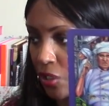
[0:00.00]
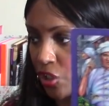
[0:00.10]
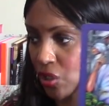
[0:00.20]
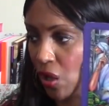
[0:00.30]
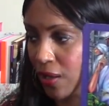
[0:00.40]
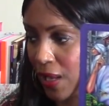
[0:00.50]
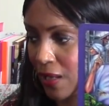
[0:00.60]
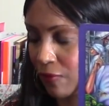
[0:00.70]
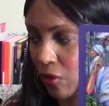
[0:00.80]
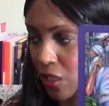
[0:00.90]
She's gotten
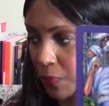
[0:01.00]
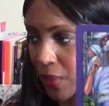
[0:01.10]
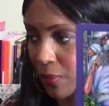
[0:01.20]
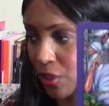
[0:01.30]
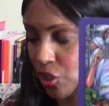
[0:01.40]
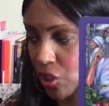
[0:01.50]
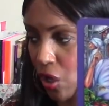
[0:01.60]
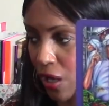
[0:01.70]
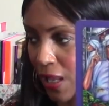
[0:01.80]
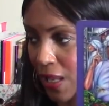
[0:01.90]
ahead of these people. And she's
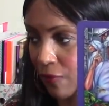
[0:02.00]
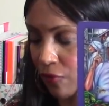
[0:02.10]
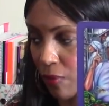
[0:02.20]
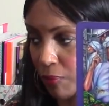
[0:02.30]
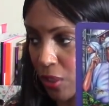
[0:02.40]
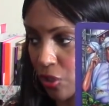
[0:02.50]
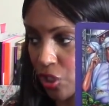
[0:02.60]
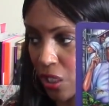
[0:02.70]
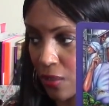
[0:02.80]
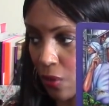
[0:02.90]
got ahead of them because
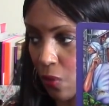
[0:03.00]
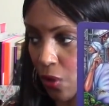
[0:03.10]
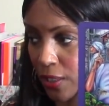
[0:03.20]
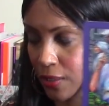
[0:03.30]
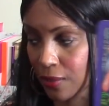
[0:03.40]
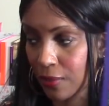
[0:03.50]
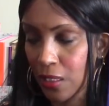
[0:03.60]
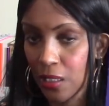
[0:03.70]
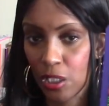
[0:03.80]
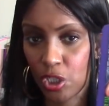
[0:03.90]
she's quite
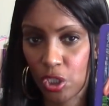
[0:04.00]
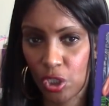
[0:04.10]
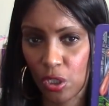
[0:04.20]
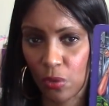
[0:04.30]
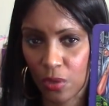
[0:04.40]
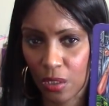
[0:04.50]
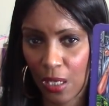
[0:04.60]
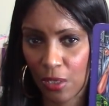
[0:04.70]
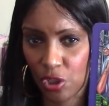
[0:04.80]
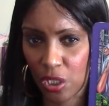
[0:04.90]
astute.
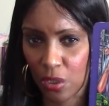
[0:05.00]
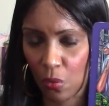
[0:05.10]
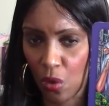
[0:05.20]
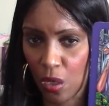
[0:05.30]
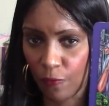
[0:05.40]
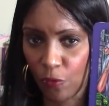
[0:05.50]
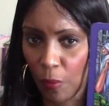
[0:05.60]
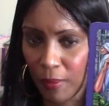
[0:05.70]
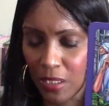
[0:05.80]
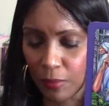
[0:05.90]
And she's quite
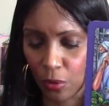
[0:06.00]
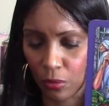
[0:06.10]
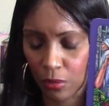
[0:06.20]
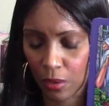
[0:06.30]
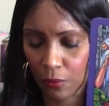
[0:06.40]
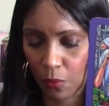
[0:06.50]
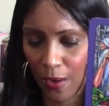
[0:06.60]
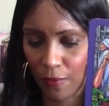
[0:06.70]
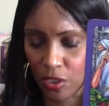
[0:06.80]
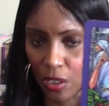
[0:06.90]
formidable.
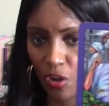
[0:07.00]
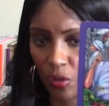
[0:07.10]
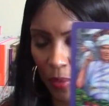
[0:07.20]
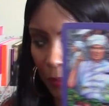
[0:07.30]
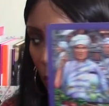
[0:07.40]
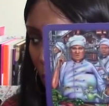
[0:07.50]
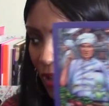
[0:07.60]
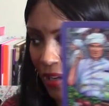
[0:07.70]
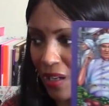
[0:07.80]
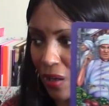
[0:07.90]
Whereas the other people
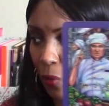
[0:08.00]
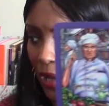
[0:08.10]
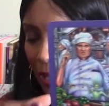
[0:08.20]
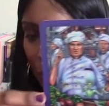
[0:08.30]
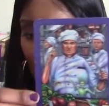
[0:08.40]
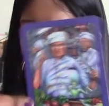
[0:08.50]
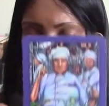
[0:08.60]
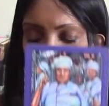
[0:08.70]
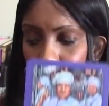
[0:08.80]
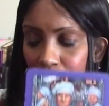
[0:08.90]
weren't. And in a way, when I
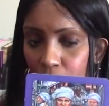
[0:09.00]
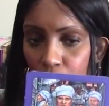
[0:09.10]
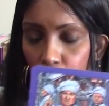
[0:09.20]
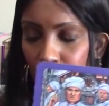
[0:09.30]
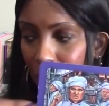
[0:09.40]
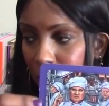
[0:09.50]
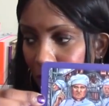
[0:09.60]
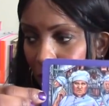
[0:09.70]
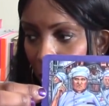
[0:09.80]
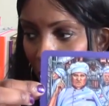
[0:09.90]
look at these two people
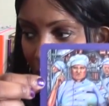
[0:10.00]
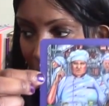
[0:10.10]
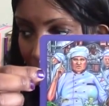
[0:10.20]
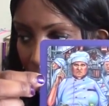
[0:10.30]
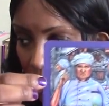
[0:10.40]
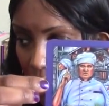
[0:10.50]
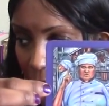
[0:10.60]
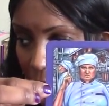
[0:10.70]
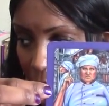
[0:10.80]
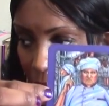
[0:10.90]
at the back here,
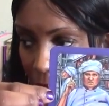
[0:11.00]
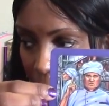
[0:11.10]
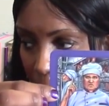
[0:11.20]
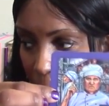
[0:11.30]
Aquarius...